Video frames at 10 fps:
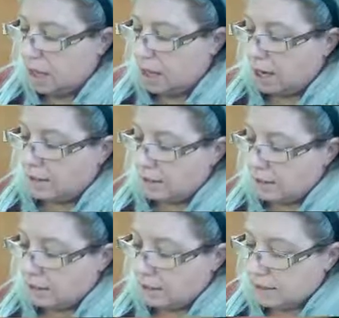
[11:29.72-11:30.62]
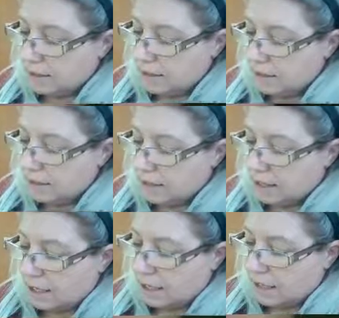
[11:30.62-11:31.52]
I need this
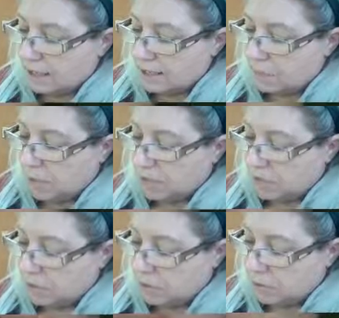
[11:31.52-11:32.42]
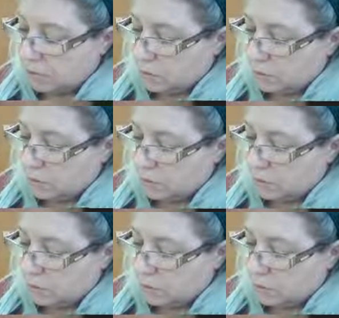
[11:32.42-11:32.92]
x minus 2.